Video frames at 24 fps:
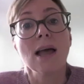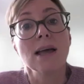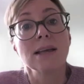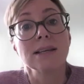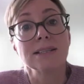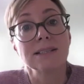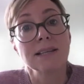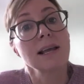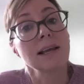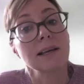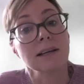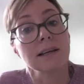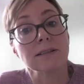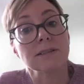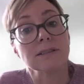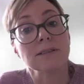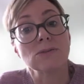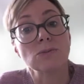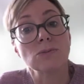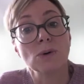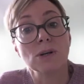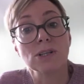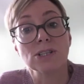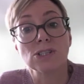
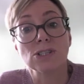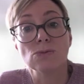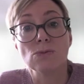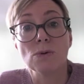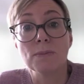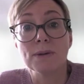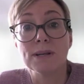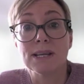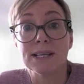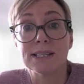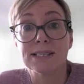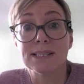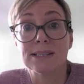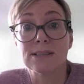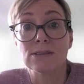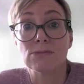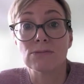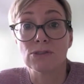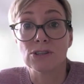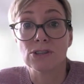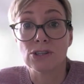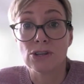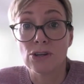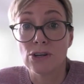Second, once a woman has
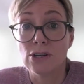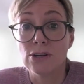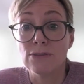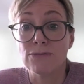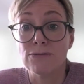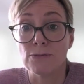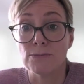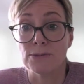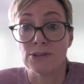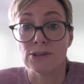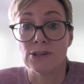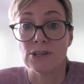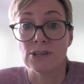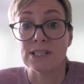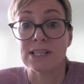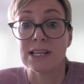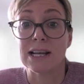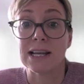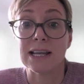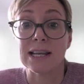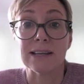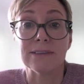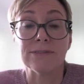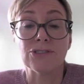returned from
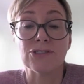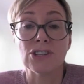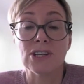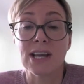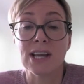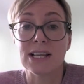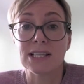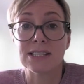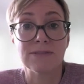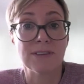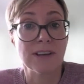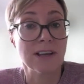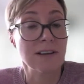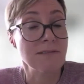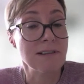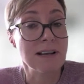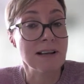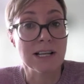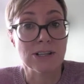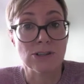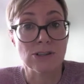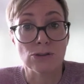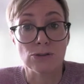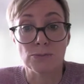maternity leave, she has very
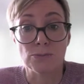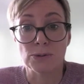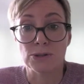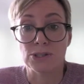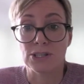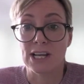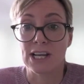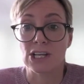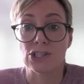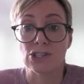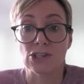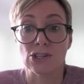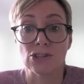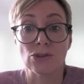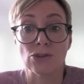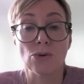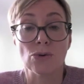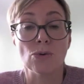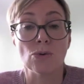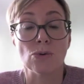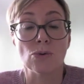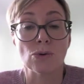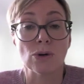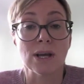little protection at
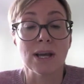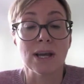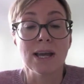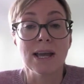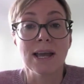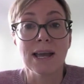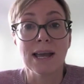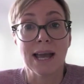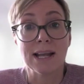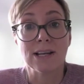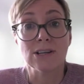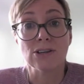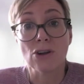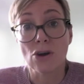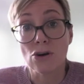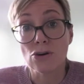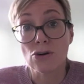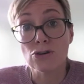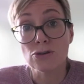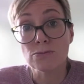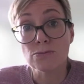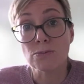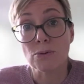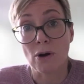all and
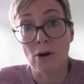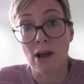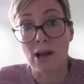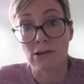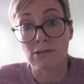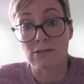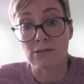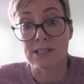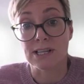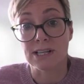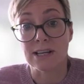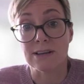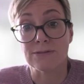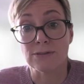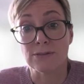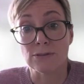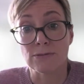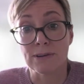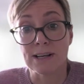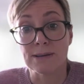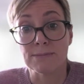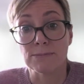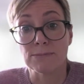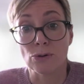no priority for
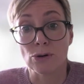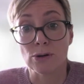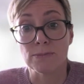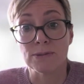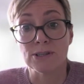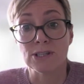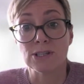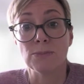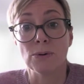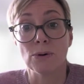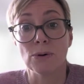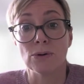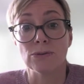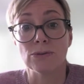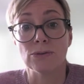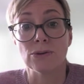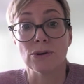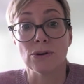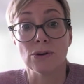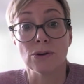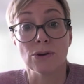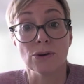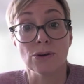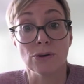re-employment
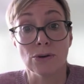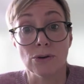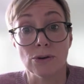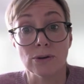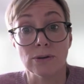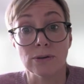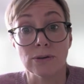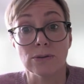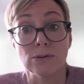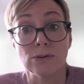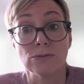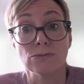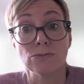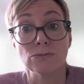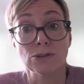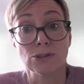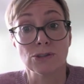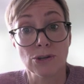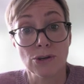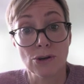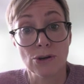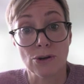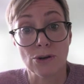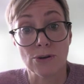upon her
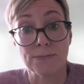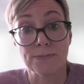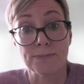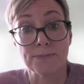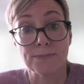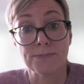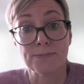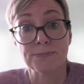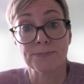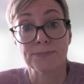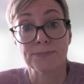return.